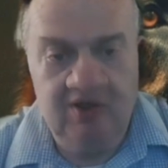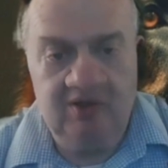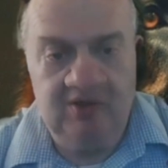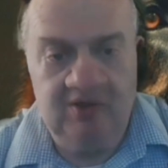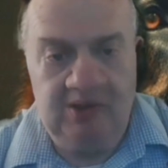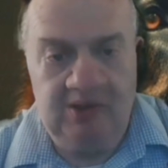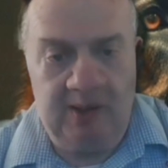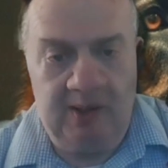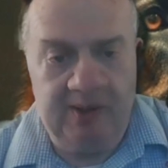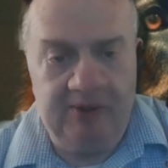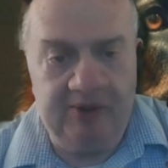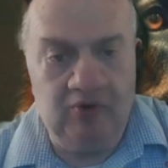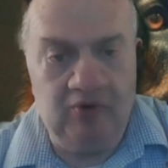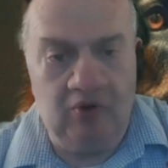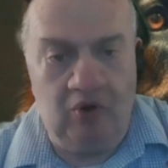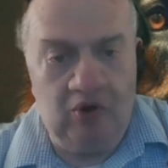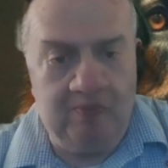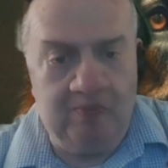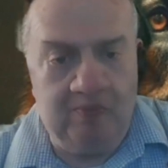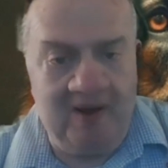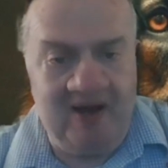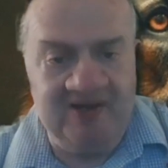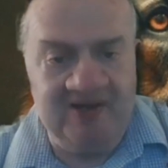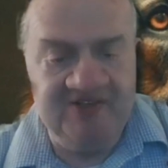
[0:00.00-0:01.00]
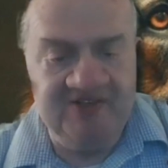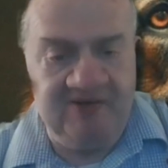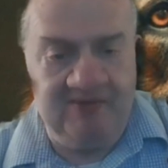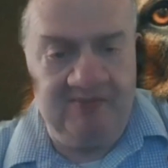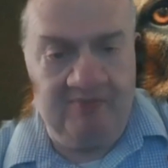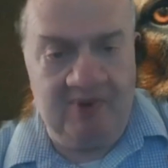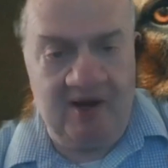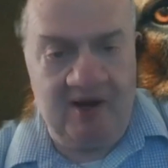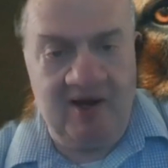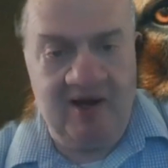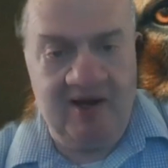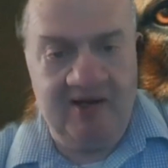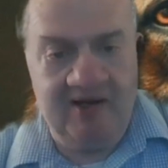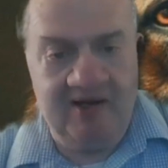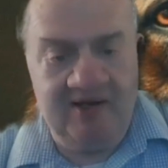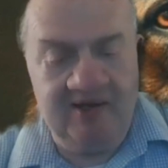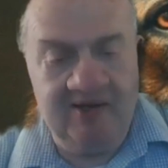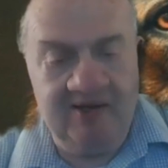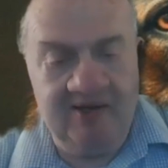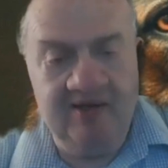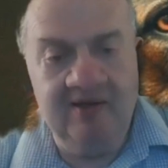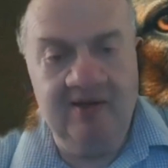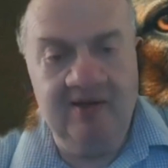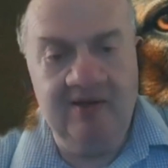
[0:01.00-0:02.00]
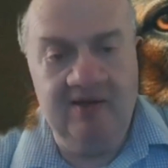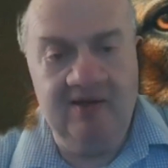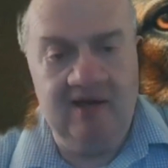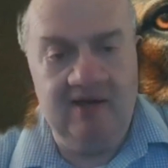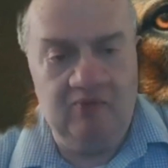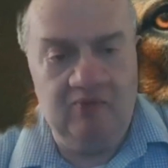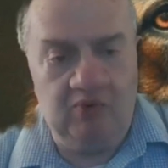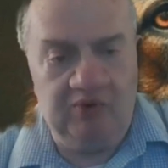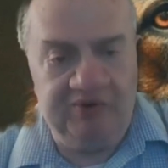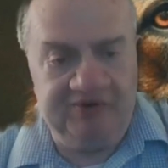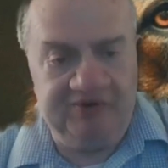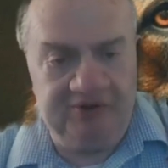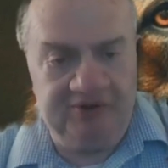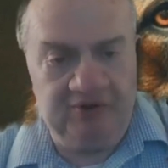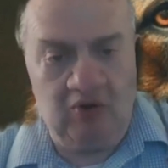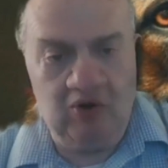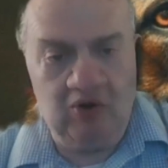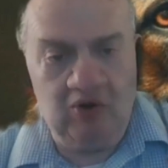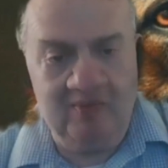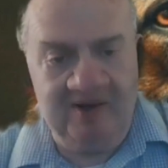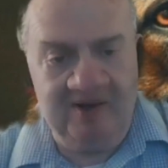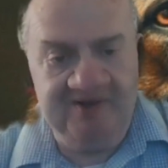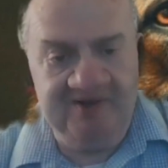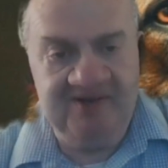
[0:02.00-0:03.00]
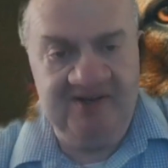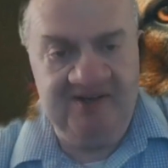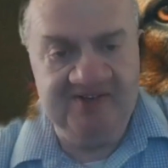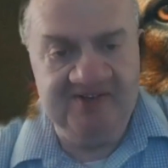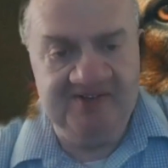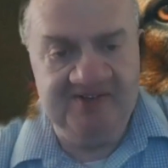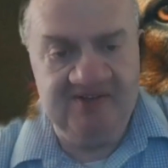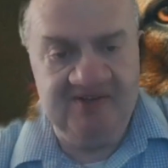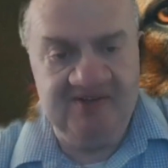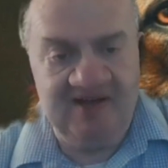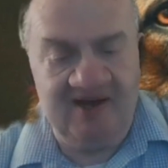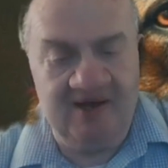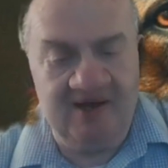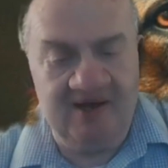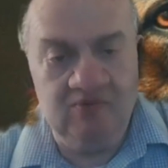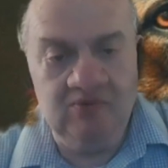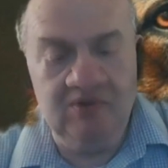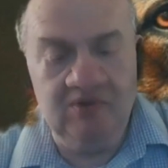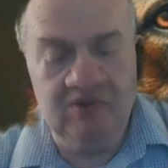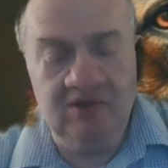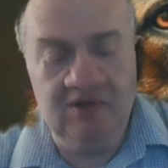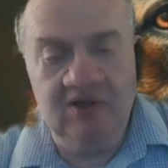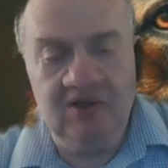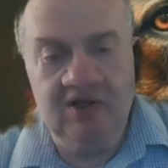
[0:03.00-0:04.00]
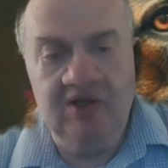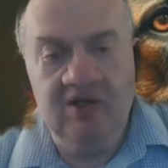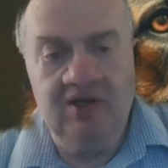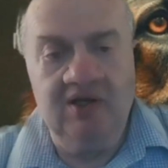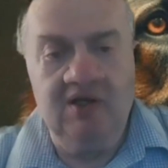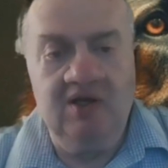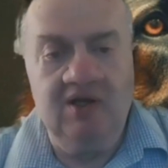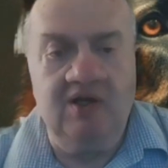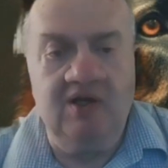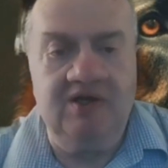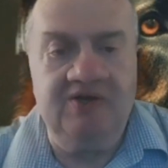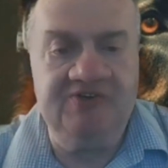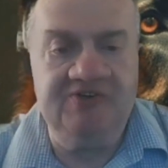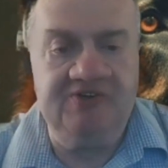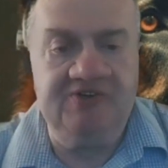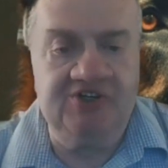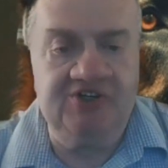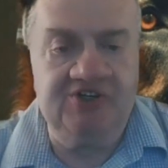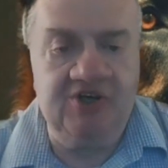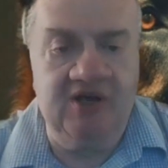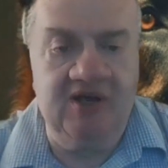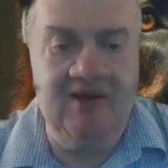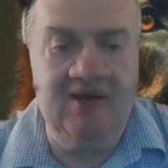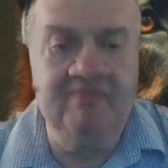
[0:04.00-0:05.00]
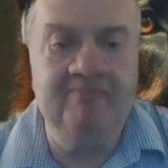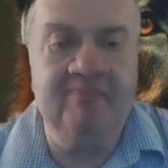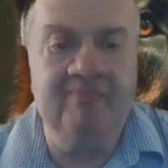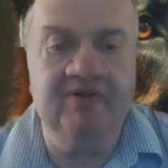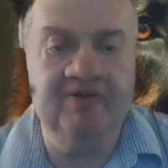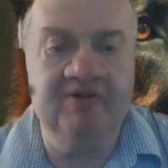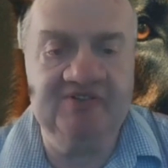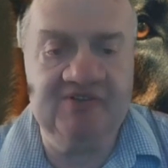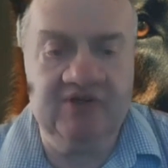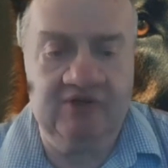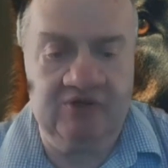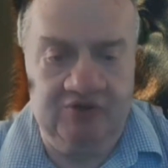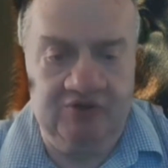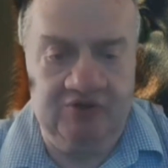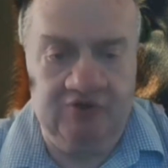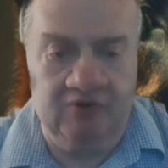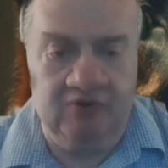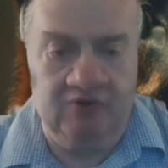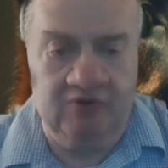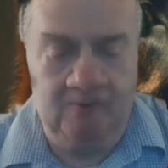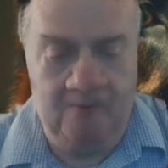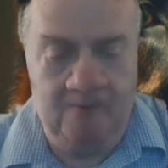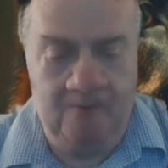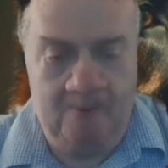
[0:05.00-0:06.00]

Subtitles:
The other dog passing by, and while the dog maintains the down, is teaching impulse control,